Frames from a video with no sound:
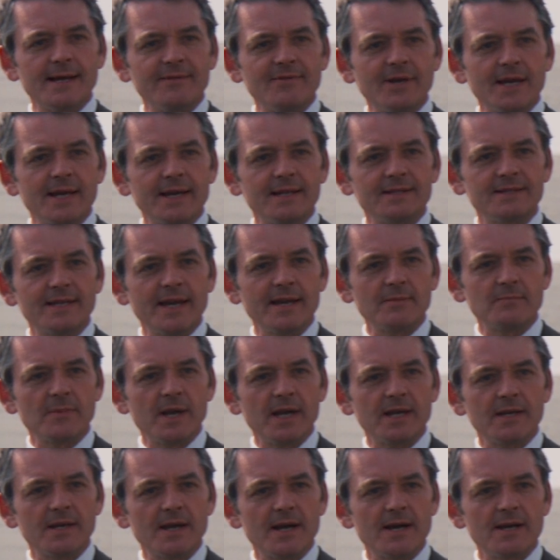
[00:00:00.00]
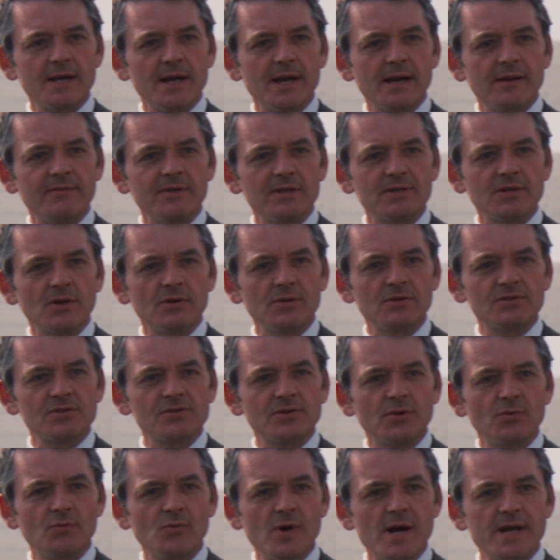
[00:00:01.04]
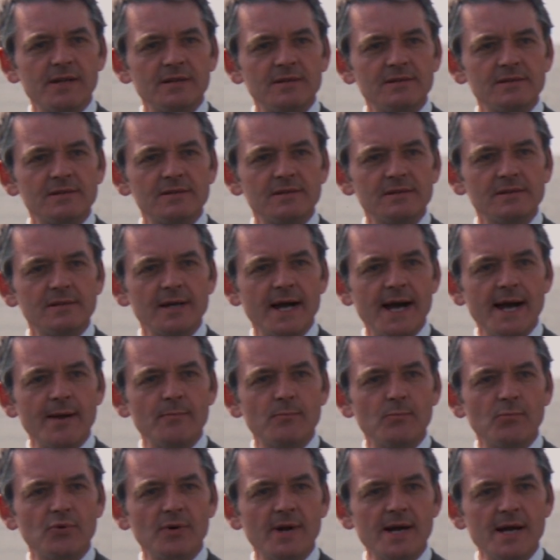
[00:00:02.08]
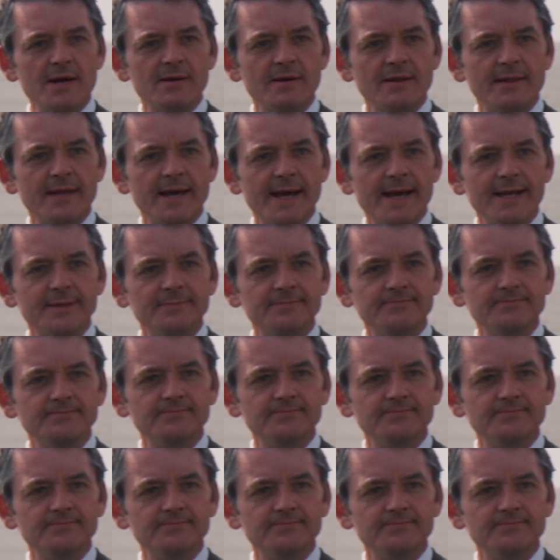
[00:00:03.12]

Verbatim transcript: never had to take my gun out of its holster once. I'm proud of that.